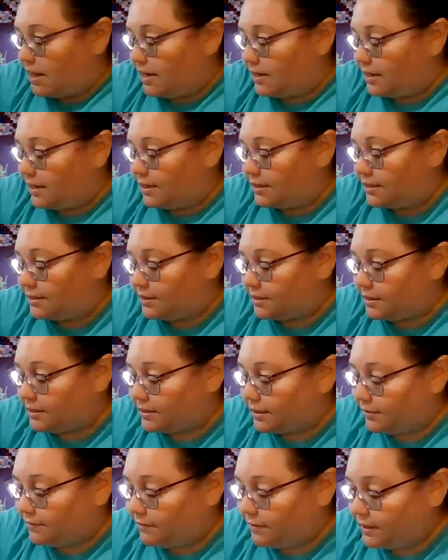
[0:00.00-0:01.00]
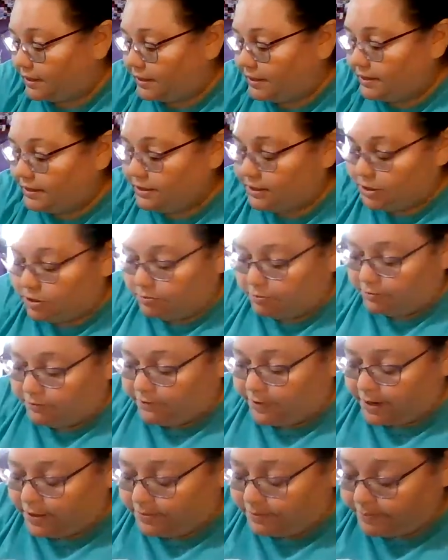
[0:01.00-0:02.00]
And it's definitely
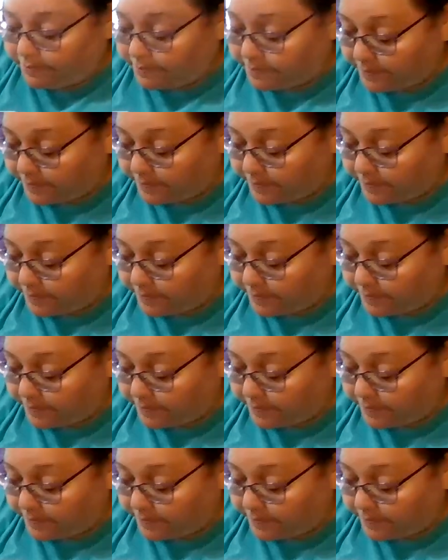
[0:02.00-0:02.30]
super fun.